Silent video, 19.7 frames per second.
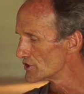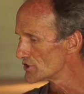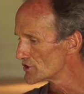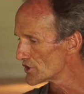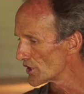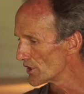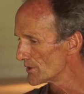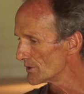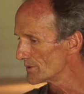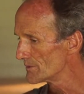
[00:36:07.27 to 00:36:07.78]

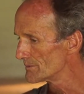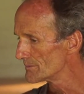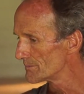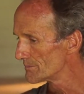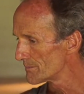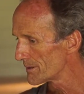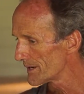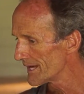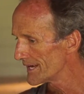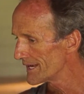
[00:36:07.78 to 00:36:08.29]

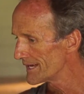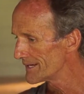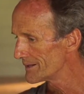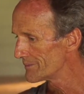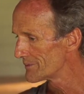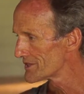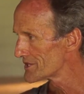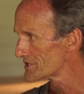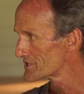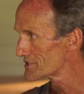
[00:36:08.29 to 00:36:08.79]
Don't play
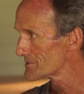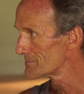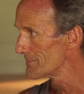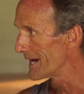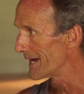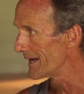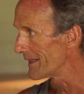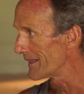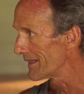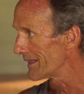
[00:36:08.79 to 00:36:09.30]
with the
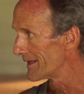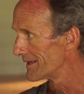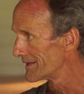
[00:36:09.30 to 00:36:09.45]
spell.